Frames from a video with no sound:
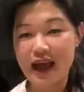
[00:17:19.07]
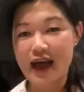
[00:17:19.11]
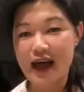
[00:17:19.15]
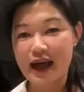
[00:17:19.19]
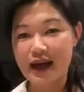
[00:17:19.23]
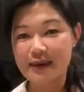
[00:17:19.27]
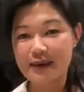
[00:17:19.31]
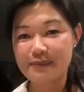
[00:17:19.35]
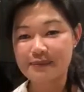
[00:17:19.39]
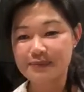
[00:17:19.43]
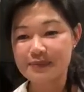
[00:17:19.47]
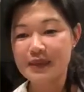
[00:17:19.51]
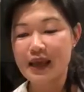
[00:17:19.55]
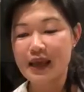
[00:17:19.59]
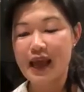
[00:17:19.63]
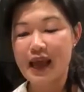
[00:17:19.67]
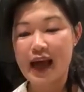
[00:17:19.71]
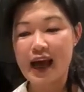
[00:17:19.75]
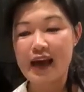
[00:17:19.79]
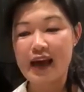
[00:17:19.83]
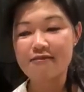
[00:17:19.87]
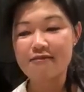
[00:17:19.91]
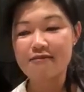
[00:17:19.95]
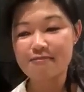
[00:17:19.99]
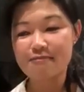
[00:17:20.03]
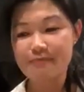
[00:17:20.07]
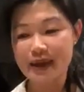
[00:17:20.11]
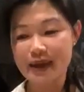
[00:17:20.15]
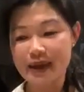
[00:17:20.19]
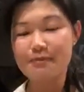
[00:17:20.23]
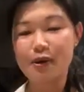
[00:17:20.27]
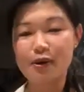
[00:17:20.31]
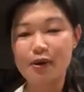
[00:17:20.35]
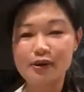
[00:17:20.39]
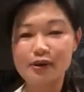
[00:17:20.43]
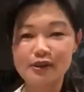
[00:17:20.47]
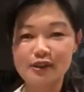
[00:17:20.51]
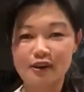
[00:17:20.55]
I've made
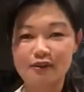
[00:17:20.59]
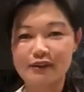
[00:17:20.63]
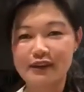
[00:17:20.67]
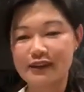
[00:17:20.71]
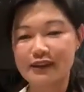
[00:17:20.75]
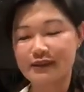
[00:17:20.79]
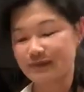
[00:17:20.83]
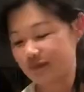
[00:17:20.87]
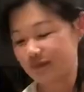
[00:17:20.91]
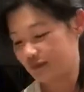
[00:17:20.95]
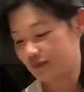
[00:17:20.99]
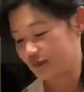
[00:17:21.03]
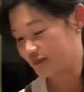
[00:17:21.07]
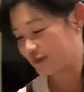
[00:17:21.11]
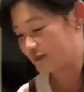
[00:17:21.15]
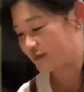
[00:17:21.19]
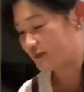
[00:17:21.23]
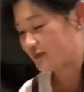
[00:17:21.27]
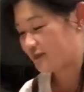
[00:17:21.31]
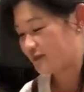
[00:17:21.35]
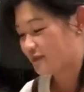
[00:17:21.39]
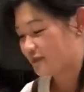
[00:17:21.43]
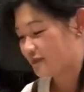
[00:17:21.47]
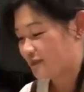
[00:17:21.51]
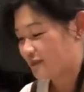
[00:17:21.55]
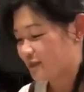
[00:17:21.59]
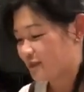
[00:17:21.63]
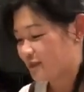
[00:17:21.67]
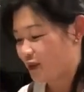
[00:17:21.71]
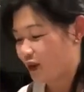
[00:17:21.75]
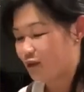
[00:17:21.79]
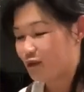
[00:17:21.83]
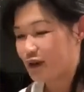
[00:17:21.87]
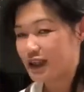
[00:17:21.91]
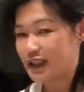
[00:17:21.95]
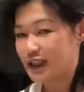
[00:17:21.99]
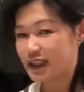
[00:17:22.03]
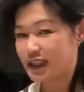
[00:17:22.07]
most of it
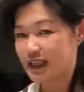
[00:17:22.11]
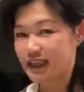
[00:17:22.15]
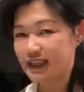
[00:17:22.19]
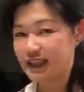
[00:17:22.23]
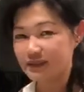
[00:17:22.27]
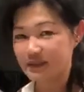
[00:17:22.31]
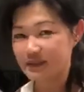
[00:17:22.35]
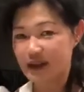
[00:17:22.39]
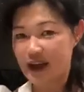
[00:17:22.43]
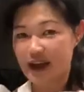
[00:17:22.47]
already.